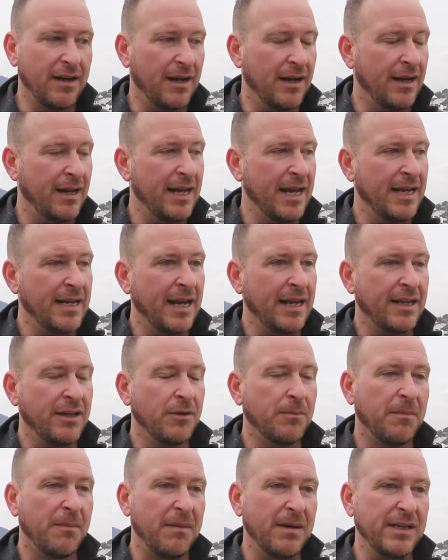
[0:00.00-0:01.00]

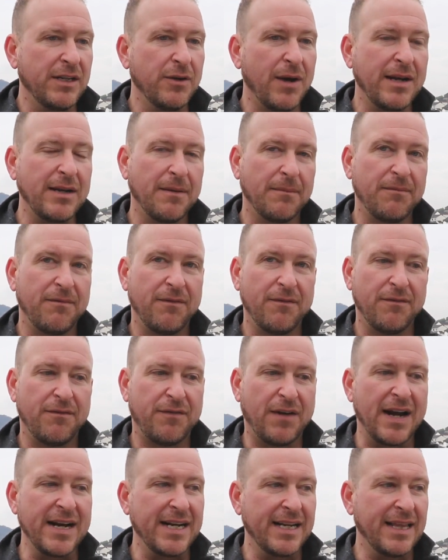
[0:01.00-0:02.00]
and you end up
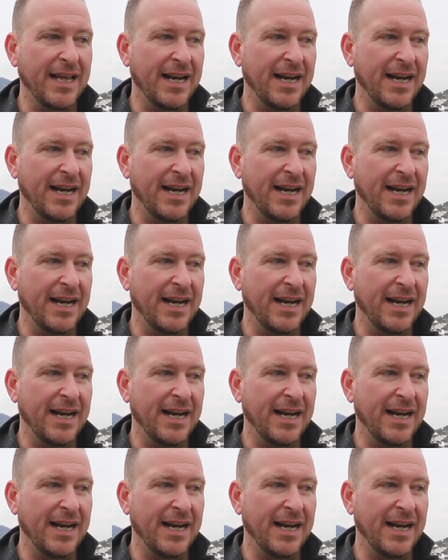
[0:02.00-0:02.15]
finding